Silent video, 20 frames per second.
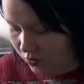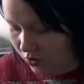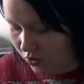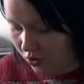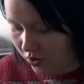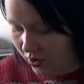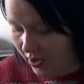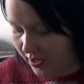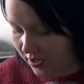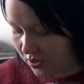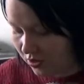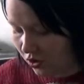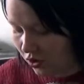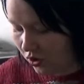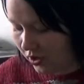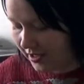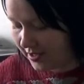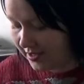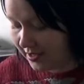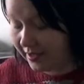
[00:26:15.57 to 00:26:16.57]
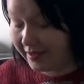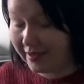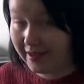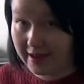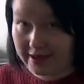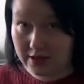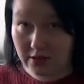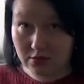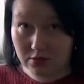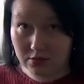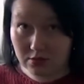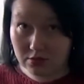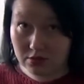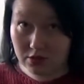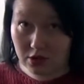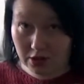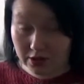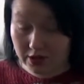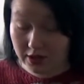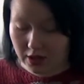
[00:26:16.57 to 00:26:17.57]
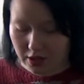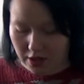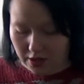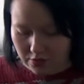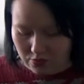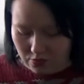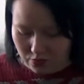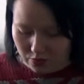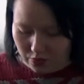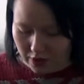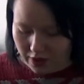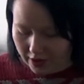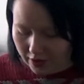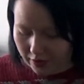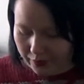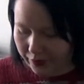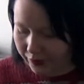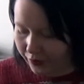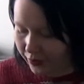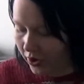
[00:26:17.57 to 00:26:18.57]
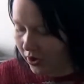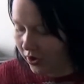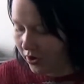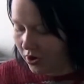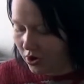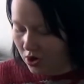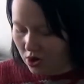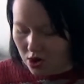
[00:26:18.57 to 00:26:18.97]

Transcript: or as long as I can until I run out of yarn.